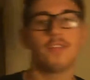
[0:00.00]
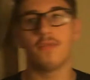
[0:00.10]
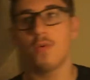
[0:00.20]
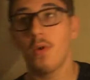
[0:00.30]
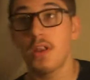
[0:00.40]

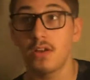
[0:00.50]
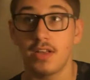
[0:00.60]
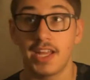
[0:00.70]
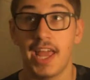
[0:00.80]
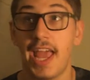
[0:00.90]
So if you want to
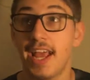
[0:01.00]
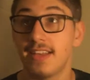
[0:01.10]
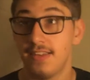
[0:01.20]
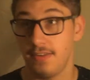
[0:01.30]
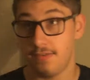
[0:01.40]
look like
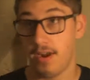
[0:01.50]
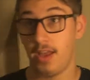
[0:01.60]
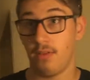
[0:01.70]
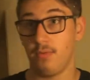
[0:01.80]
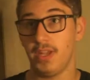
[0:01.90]
Anti for
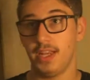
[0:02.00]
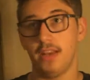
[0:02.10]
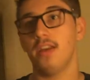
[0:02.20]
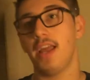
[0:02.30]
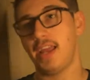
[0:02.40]
Halloween,